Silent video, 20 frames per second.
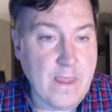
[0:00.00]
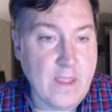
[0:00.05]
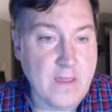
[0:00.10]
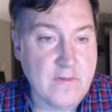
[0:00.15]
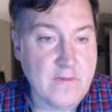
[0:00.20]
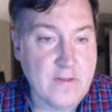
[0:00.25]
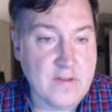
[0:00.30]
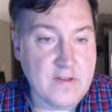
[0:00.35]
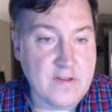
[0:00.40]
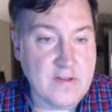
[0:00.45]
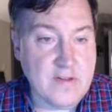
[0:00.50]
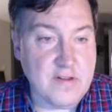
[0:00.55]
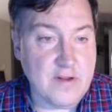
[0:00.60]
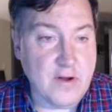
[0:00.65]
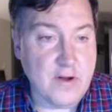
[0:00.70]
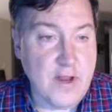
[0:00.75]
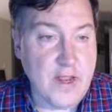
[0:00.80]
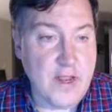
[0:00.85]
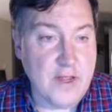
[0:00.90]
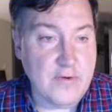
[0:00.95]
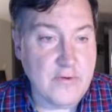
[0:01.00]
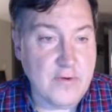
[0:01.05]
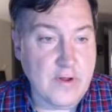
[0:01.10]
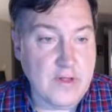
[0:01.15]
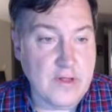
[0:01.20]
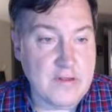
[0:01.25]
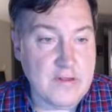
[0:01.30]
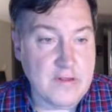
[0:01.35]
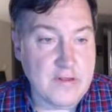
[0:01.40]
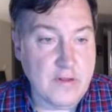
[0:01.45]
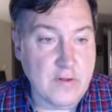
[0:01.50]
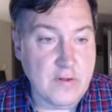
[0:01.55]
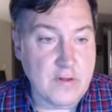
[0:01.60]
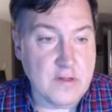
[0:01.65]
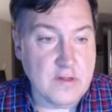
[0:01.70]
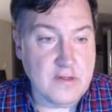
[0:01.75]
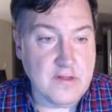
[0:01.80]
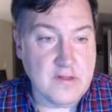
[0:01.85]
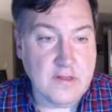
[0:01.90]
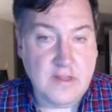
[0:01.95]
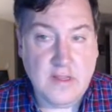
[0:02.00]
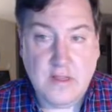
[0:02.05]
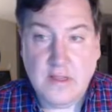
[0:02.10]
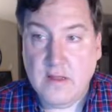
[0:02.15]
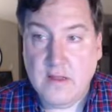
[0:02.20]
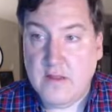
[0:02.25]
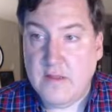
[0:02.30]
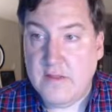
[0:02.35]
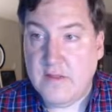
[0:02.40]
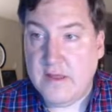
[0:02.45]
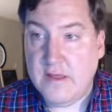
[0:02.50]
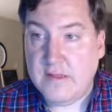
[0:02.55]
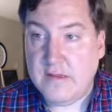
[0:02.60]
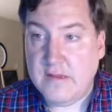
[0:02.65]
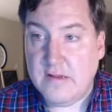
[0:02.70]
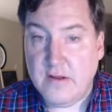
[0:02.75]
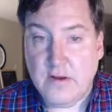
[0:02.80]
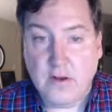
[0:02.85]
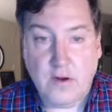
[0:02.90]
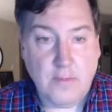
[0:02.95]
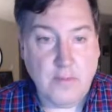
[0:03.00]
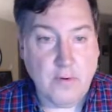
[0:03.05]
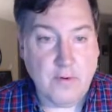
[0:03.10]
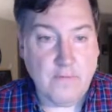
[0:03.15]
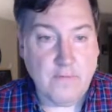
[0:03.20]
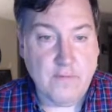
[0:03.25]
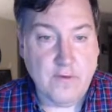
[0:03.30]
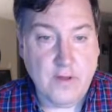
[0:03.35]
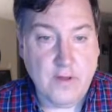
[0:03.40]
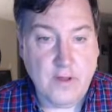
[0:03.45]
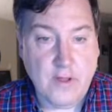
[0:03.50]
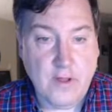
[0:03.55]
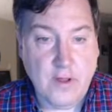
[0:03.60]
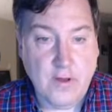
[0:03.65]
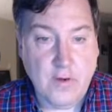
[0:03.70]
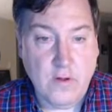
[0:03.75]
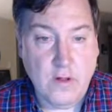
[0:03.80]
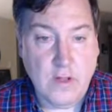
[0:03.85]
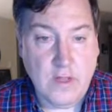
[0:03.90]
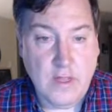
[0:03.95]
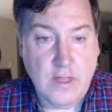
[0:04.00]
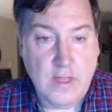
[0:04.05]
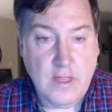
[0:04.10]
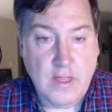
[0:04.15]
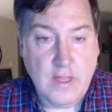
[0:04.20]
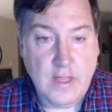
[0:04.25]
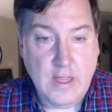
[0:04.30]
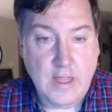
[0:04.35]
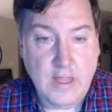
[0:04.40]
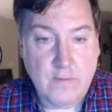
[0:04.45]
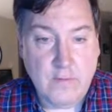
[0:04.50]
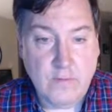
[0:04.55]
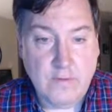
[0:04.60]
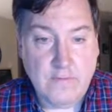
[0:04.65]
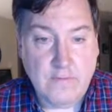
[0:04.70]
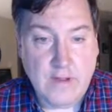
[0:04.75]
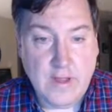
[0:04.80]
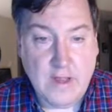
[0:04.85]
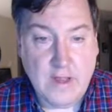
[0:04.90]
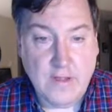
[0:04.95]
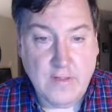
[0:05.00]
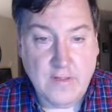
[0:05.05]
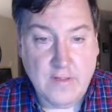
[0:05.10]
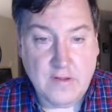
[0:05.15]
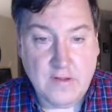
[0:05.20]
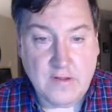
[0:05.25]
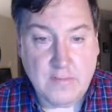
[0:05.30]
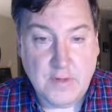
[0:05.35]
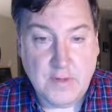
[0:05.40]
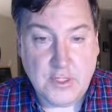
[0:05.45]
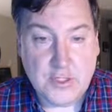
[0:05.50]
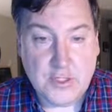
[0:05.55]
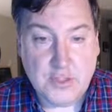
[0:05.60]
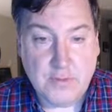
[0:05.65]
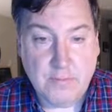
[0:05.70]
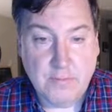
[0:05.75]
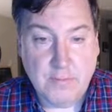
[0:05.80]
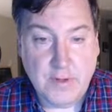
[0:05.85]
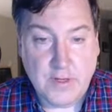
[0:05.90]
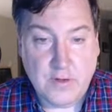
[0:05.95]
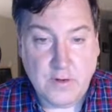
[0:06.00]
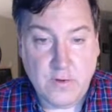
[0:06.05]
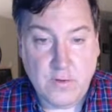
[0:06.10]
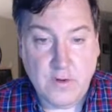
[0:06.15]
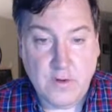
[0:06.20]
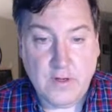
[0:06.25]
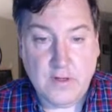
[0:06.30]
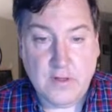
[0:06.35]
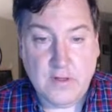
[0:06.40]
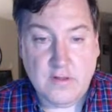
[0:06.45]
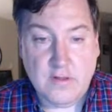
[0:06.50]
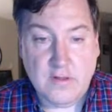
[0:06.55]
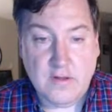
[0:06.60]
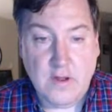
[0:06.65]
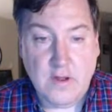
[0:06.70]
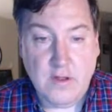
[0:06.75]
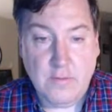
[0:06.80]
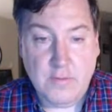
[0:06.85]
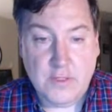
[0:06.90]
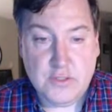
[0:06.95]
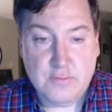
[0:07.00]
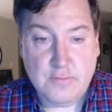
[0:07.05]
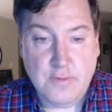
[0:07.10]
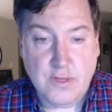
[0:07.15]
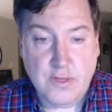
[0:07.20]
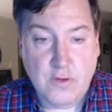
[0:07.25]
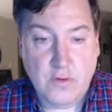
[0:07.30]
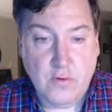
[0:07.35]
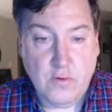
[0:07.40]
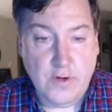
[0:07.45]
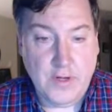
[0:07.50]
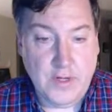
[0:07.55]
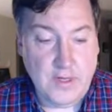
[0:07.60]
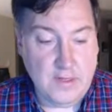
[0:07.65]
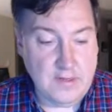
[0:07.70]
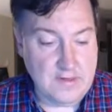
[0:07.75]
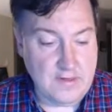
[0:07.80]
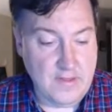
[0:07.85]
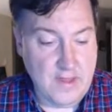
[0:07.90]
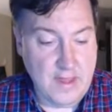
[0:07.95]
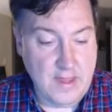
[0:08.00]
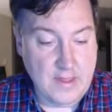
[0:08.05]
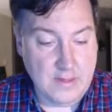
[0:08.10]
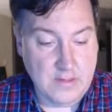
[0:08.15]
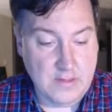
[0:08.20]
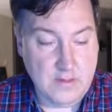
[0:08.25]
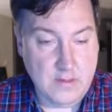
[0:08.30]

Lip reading: This is our address. You can see that's in our portfolio, and we've got this much Bitcoin. So how much Bitcoin is that?